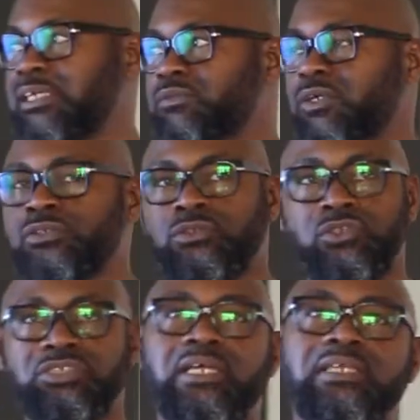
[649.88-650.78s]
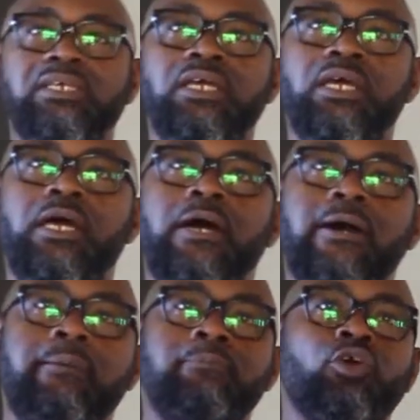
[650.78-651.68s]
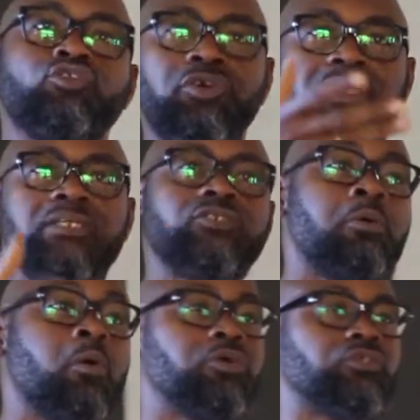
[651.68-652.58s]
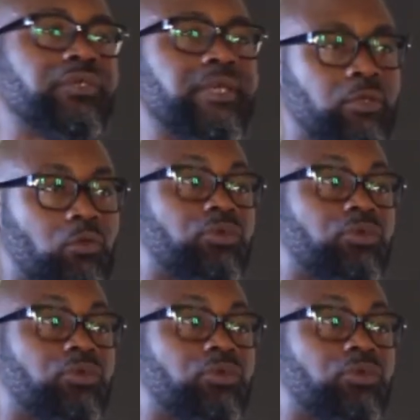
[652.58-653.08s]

as well, so that you're talking, someone wants to hear you